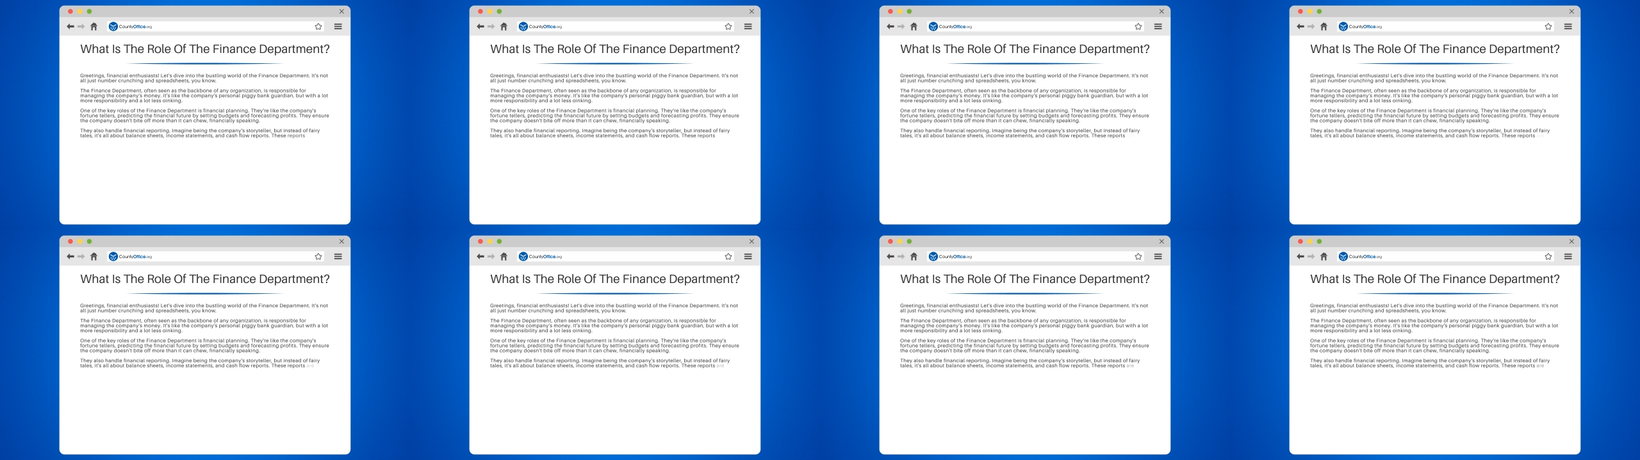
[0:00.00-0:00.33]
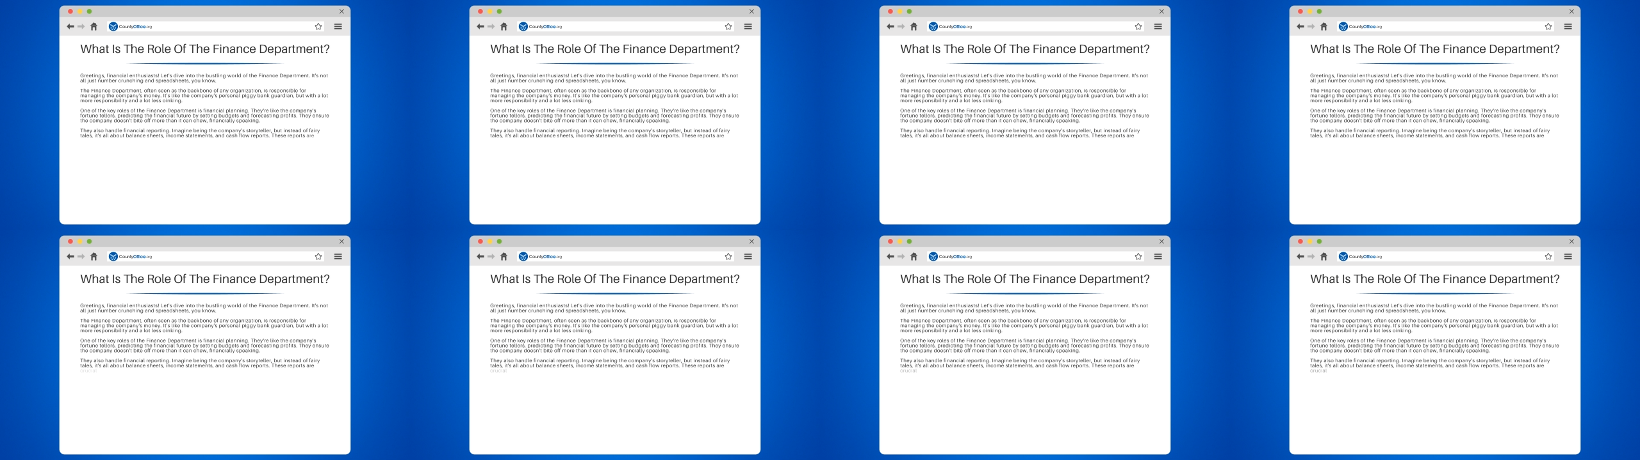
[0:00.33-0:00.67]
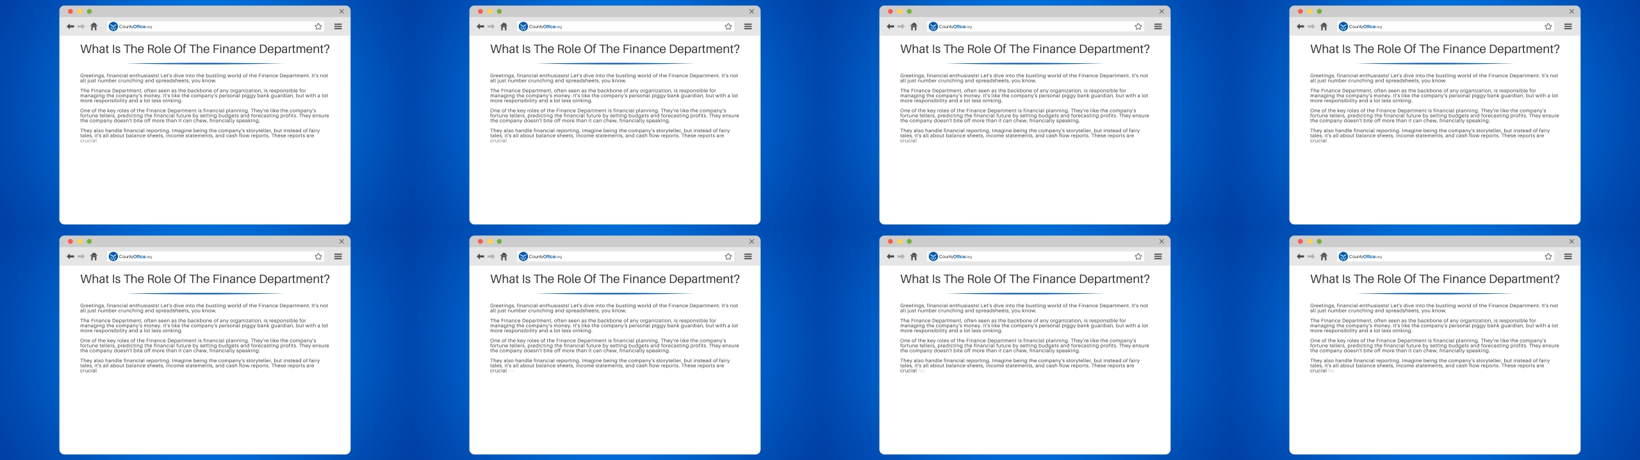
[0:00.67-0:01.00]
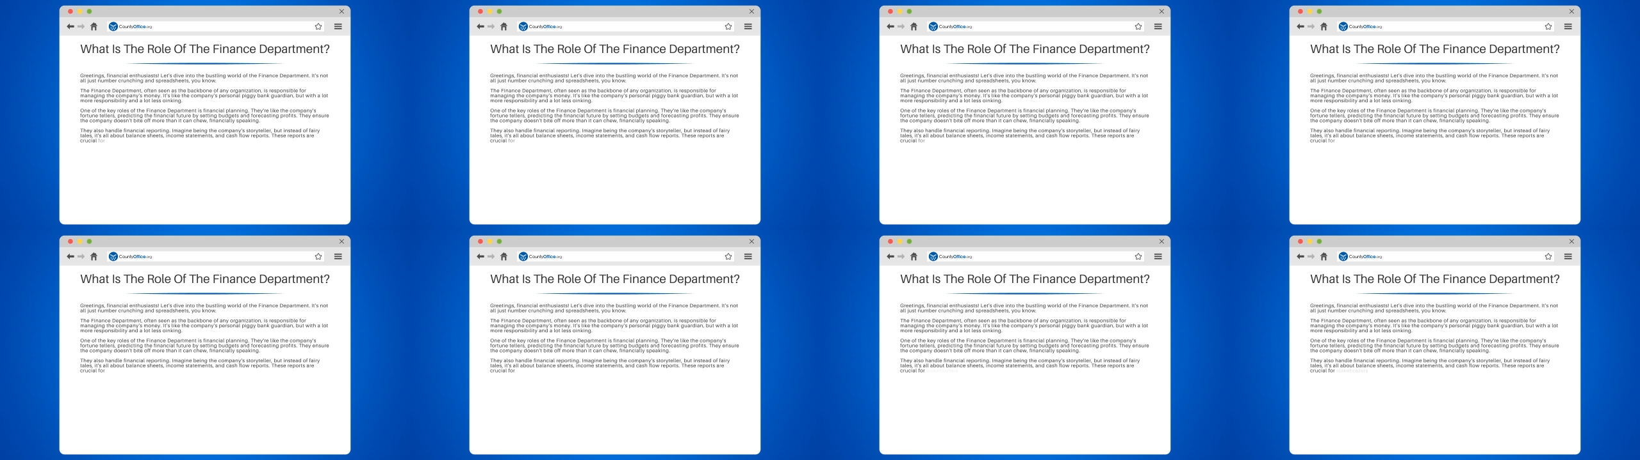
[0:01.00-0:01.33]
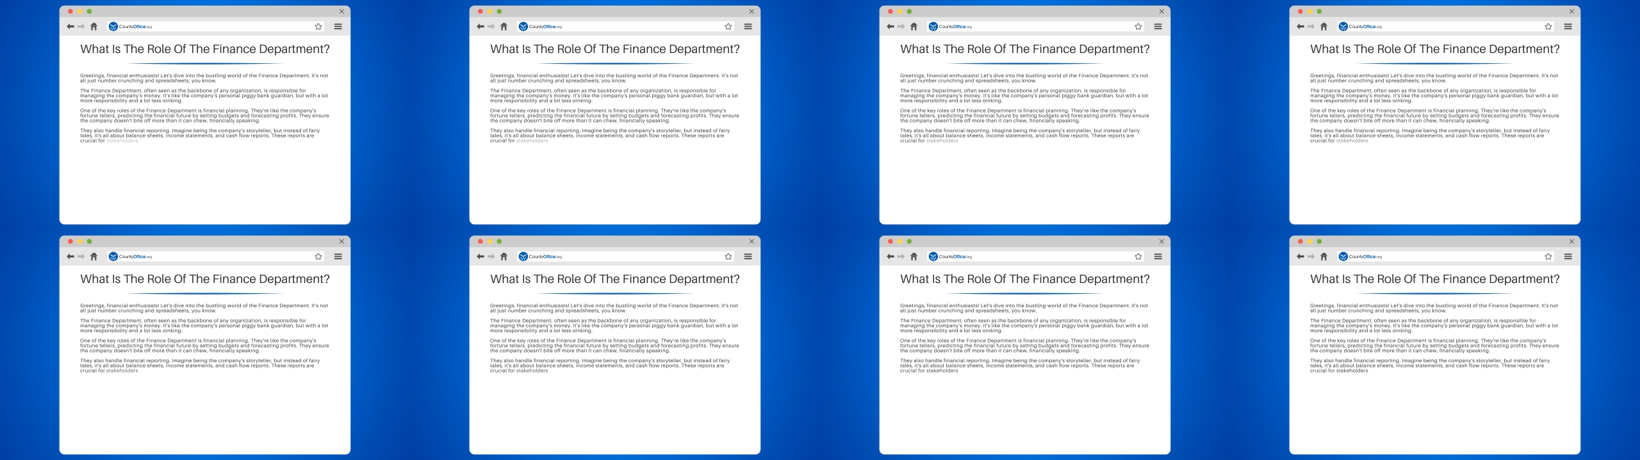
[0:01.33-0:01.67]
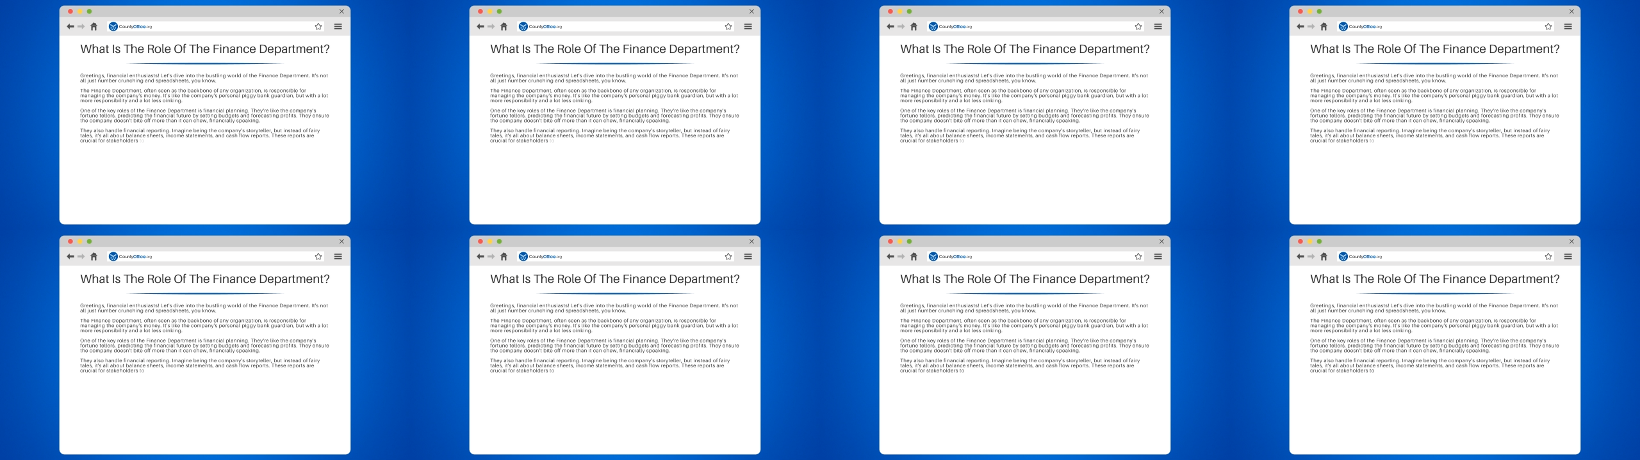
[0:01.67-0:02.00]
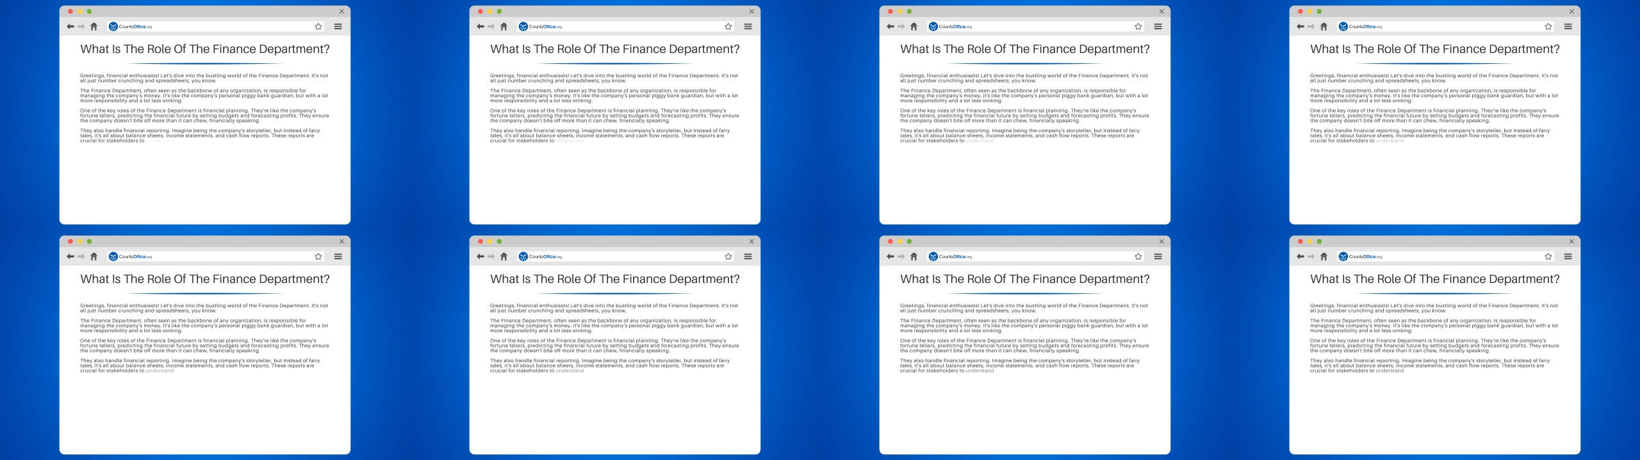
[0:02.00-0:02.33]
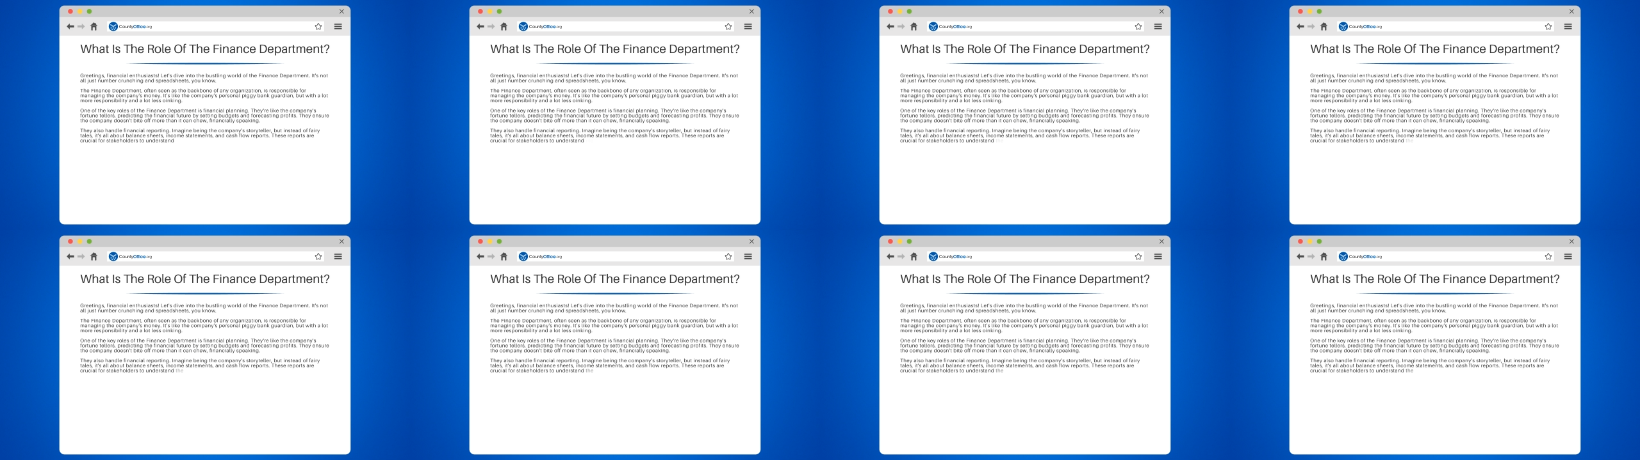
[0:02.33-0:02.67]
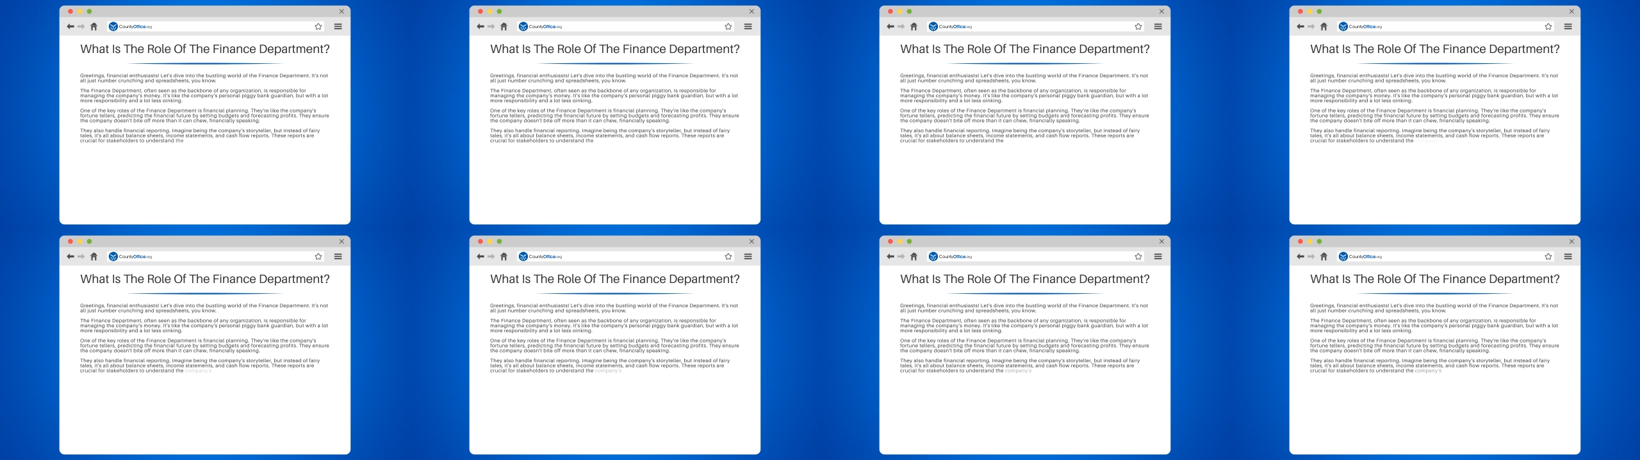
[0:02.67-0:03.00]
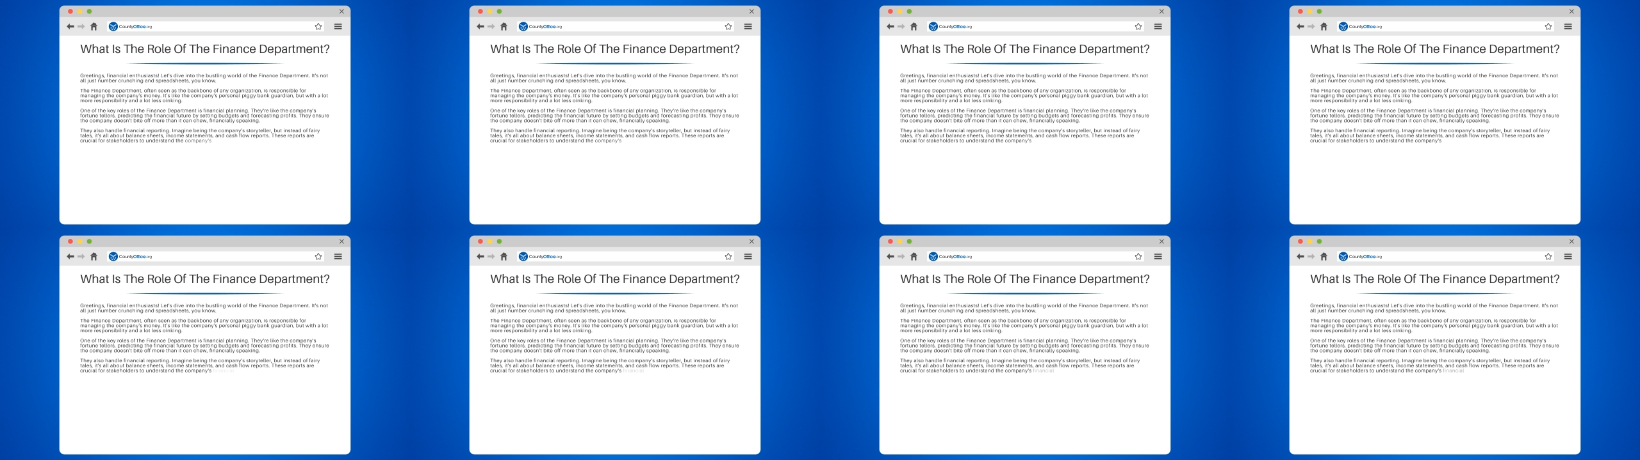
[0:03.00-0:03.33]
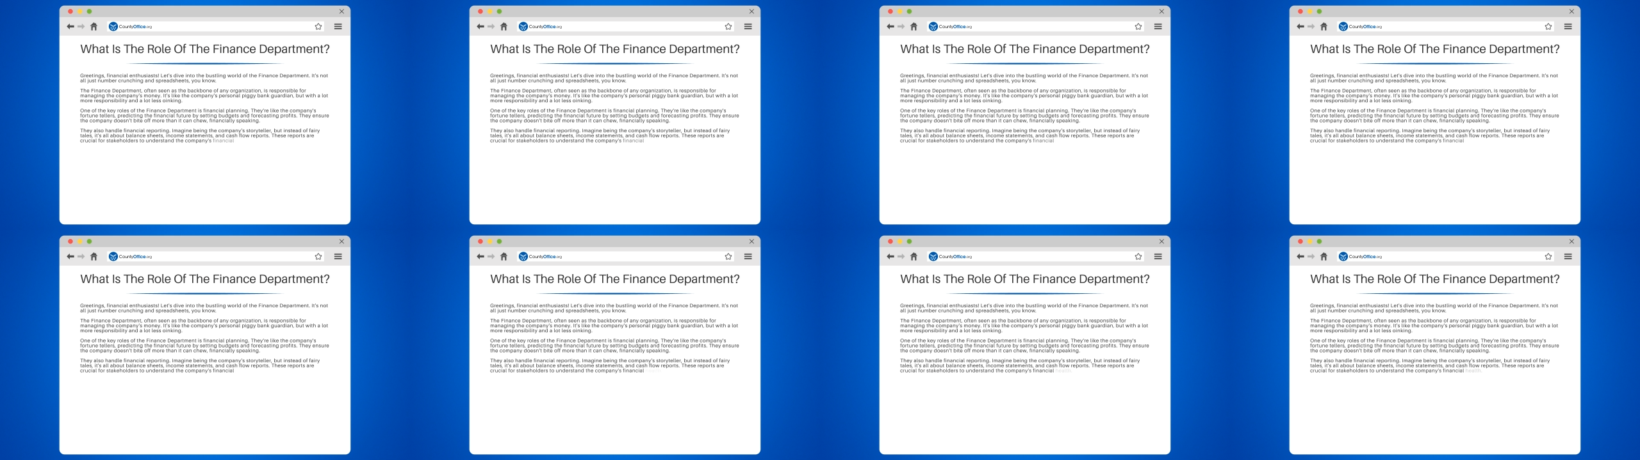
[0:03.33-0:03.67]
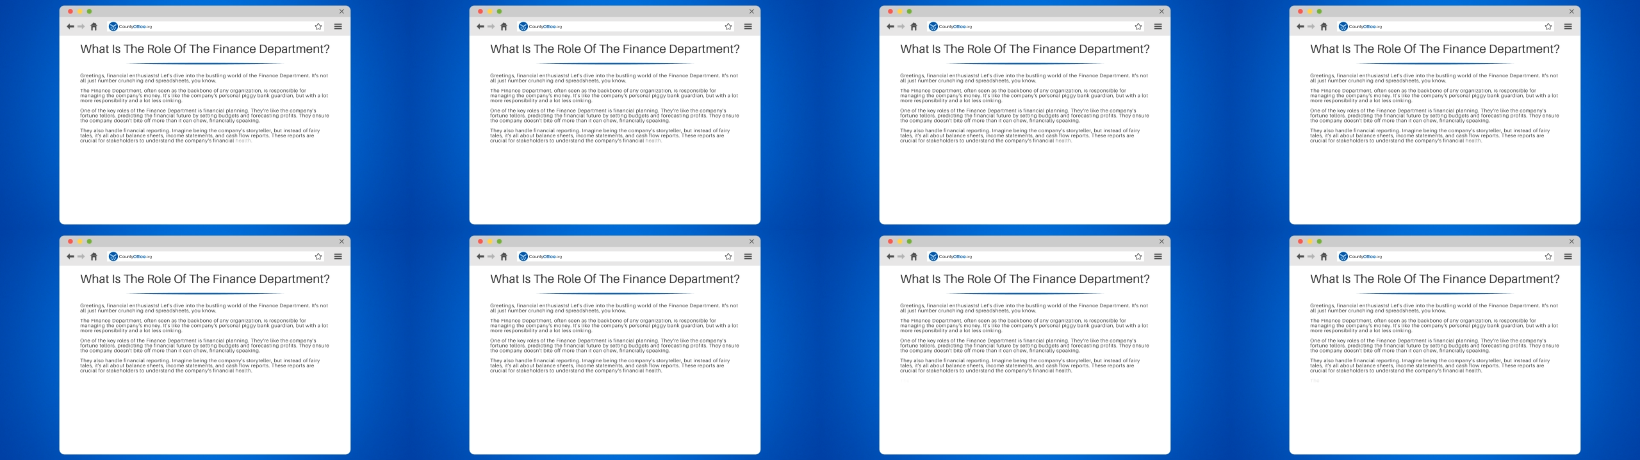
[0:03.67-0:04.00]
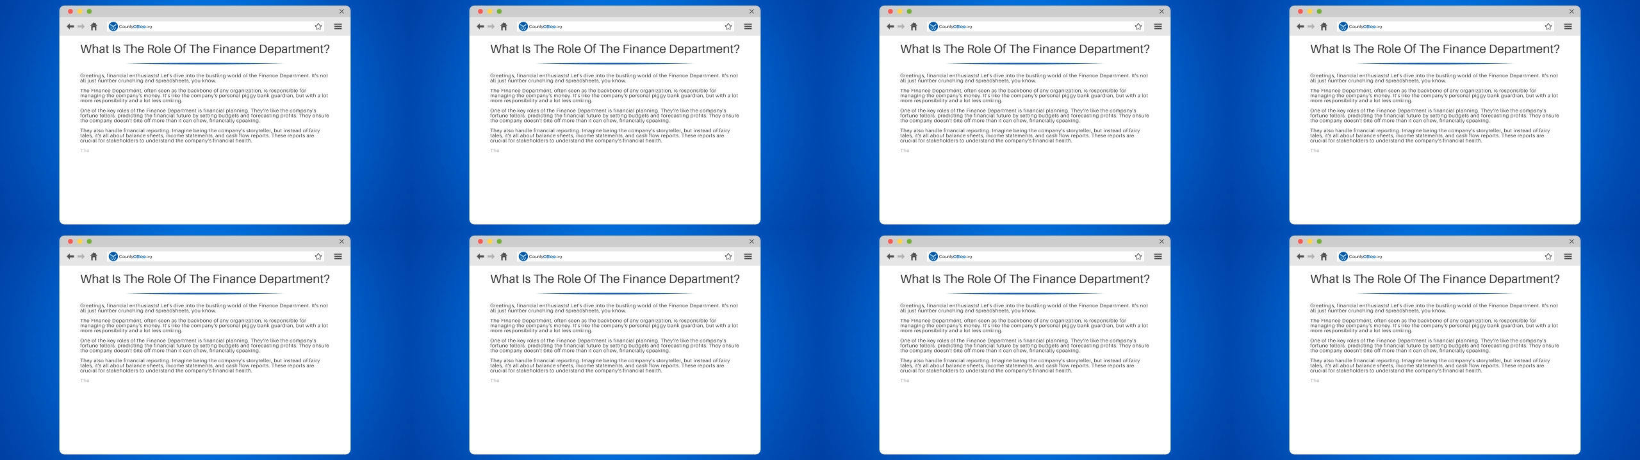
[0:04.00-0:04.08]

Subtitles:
No face is visible, so there are no lips to read.